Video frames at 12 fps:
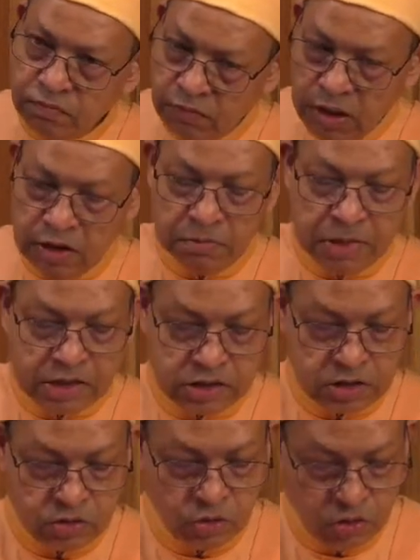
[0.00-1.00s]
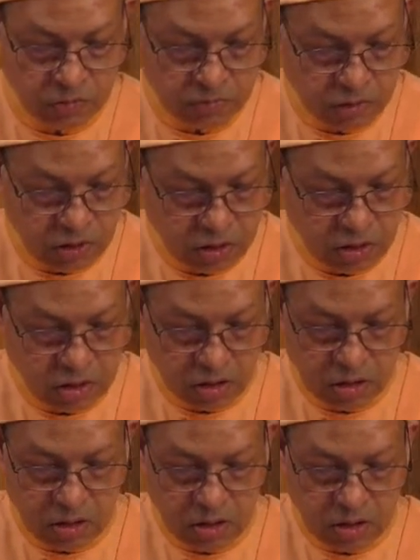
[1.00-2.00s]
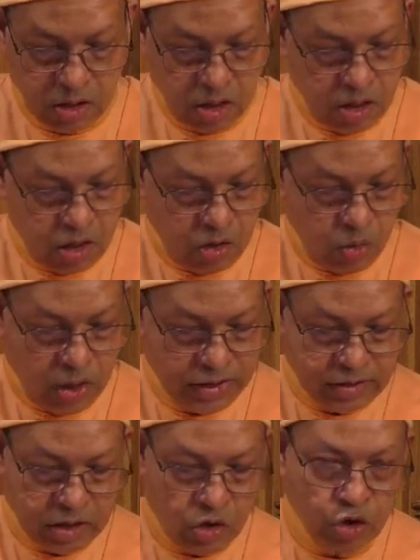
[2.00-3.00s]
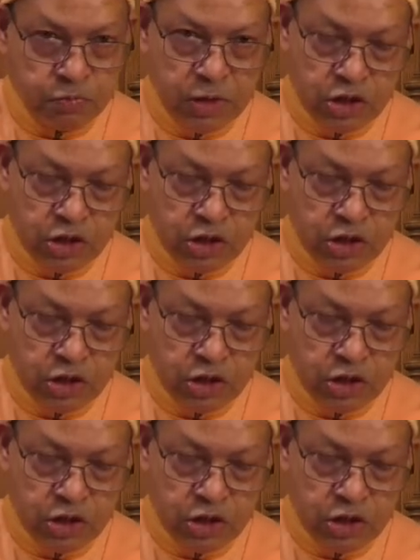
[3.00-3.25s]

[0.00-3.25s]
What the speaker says: And the master told him, one cannot be